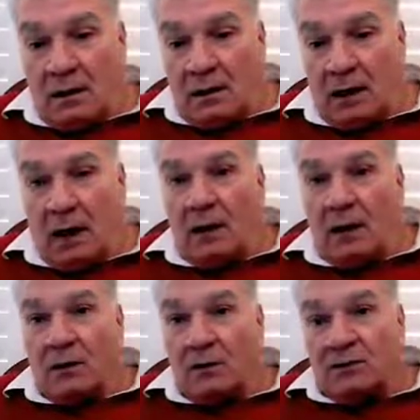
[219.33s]
Yeah,
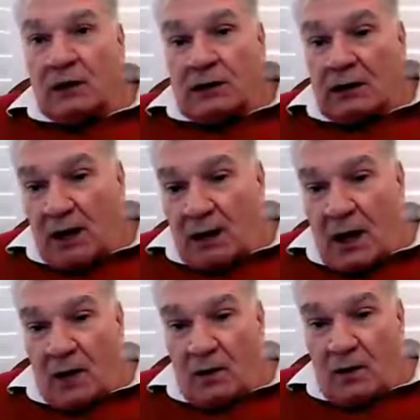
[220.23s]
you see here
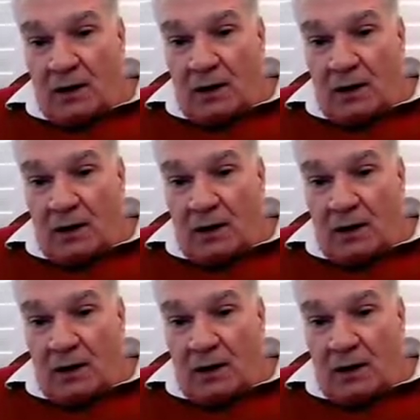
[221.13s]
now,